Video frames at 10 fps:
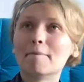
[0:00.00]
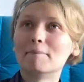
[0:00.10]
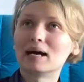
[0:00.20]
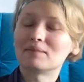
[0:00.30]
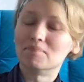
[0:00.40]

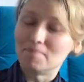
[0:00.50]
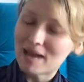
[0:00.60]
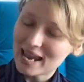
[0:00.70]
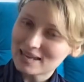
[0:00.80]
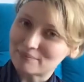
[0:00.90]
but
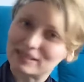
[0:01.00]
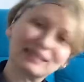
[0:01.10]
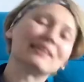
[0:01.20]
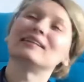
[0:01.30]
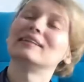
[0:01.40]

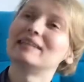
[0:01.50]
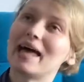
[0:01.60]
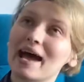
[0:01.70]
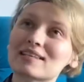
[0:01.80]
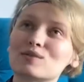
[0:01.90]
maybe
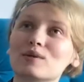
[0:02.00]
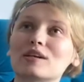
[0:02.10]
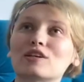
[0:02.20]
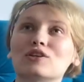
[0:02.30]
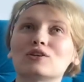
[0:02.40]
next week,
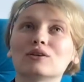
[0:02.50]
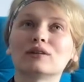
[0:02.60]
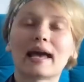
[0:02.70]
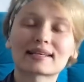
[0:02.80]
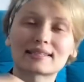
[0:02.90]

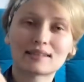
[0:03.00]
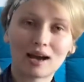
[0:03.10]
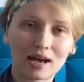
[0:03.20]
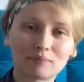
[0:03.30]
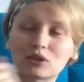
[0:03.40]
next
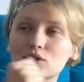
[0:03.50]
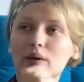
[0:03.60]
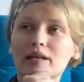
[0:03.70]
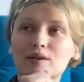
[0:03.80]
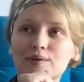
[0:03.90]
time, not
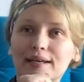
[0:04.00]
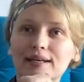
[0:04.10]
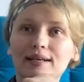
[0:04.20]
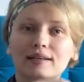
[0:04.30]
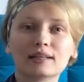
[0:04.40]
next week,
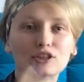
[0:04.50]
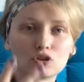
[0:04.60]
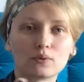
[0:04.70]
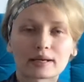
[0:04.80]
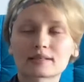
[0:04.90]
in
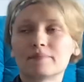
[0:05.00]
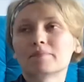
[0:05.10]
two weeks,